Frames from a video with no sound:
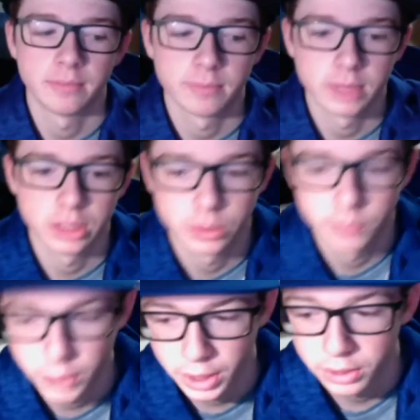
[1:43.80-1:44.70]

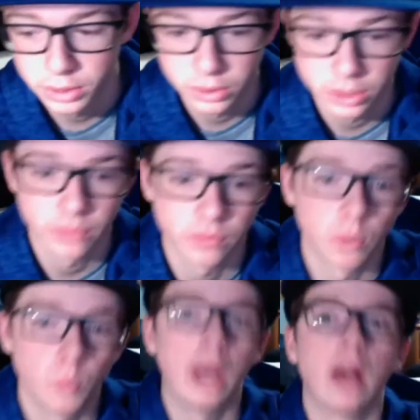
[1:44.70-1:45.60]
Springer's looking for
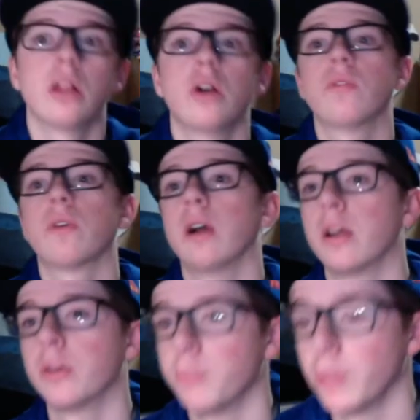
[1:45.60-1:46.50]
well over
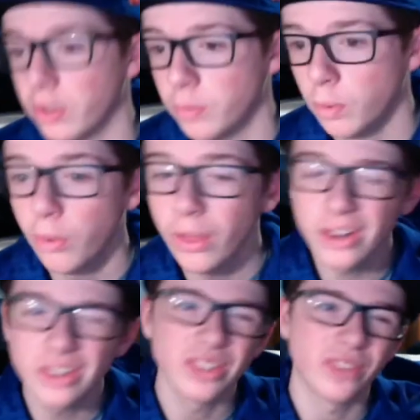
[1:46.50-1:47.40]
$100 million. Well,
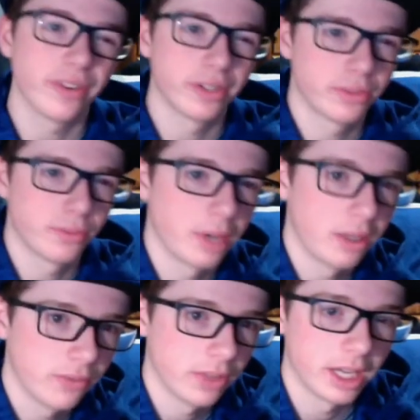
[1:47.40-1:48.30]
there's the first
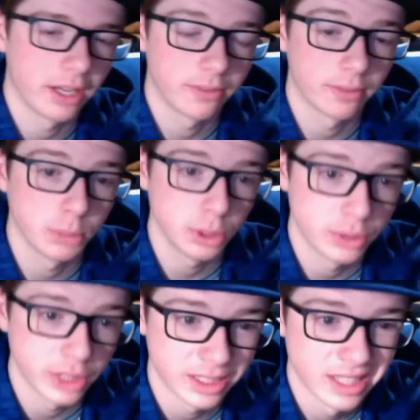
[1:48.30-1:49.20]
red flag for Blue
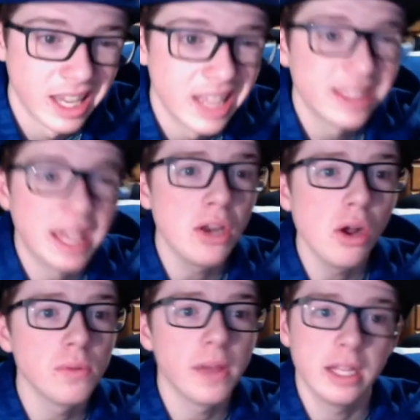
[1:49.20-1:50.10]
Jays. They
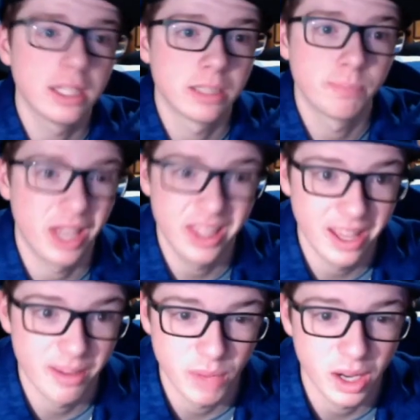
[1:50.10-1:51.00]
don't like to spend
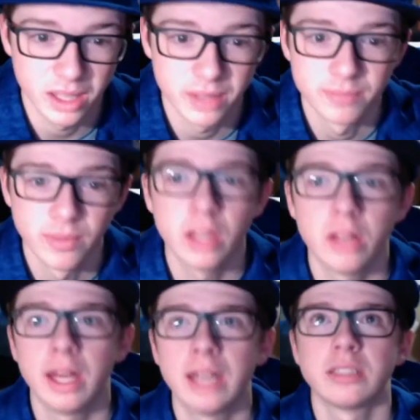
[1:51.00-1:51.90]
that money. The
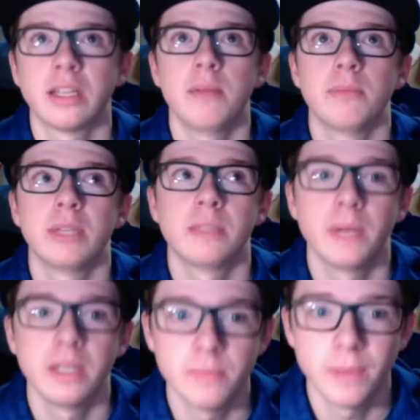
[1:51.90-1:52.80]
last time they
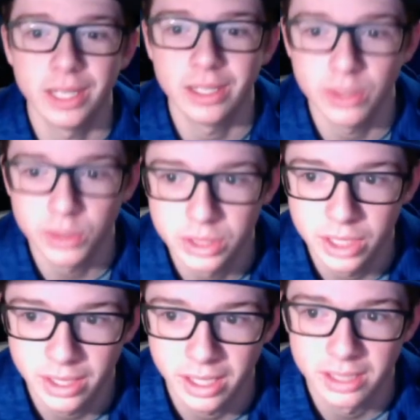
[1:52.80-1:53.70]
spent money close
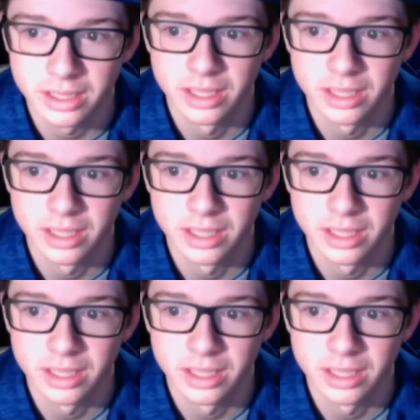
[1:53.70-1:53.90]
to that